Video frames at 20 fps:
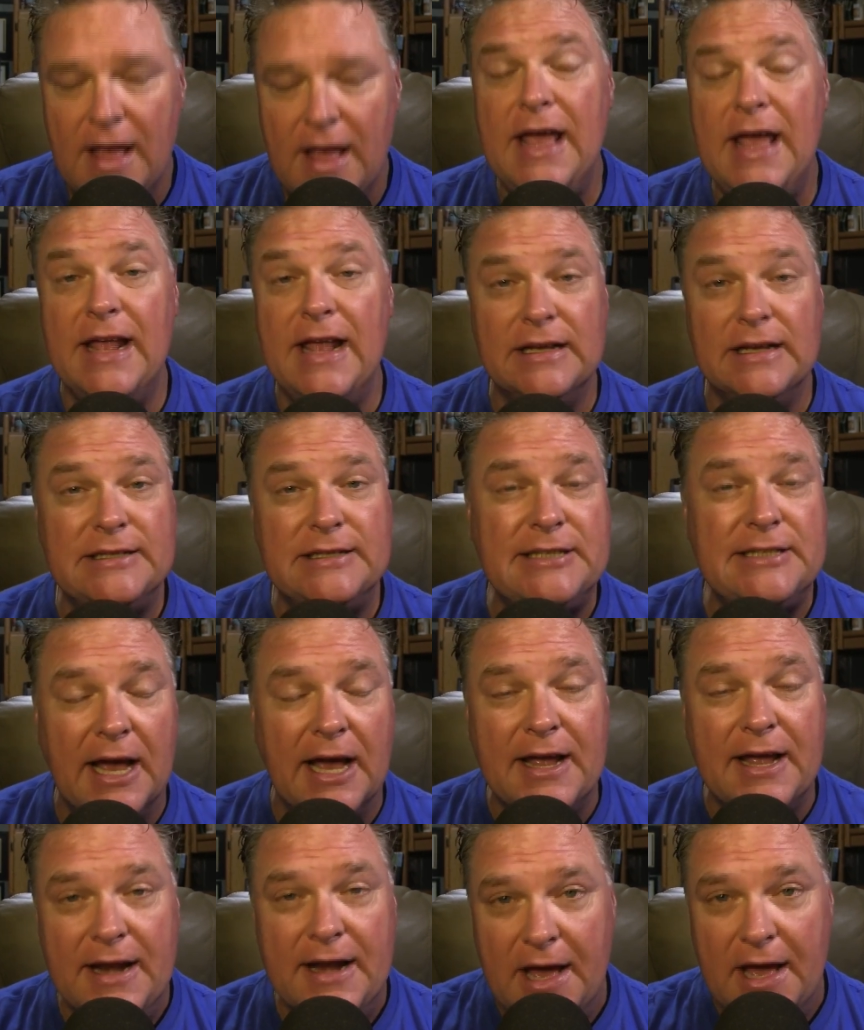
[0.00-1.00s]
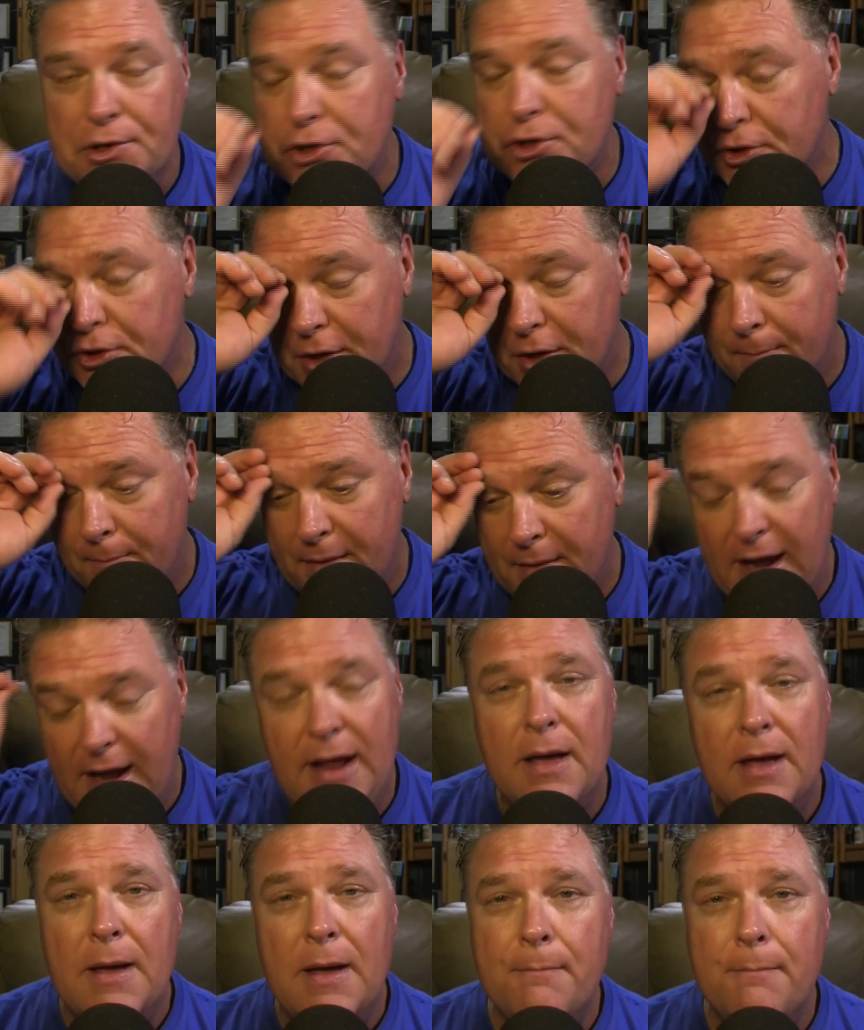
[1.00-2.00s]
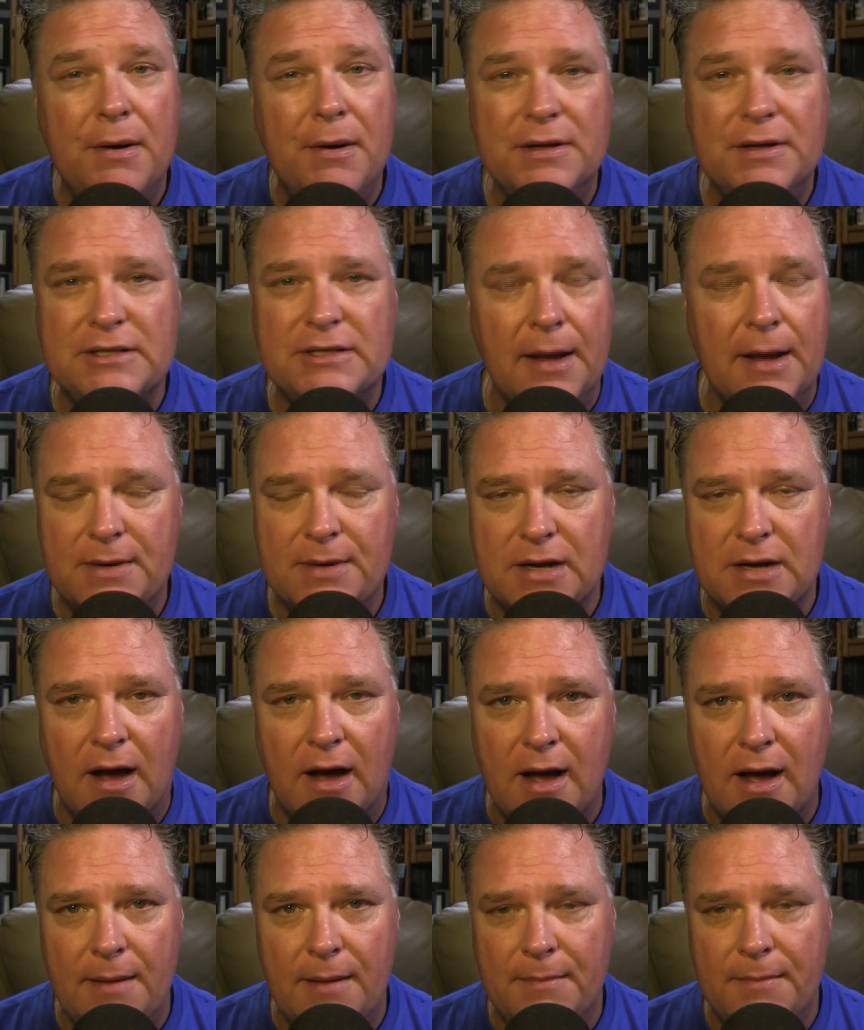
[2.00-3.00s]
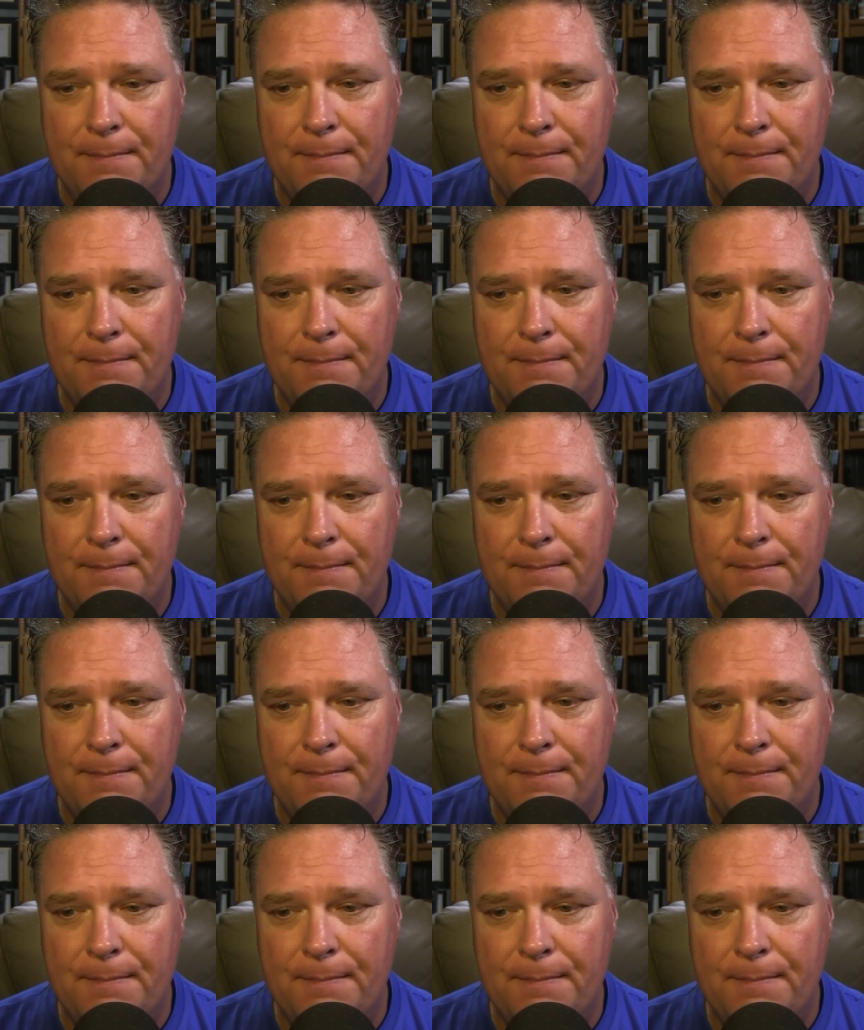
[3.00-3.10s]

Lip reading: It is second nature to me, but at the same time,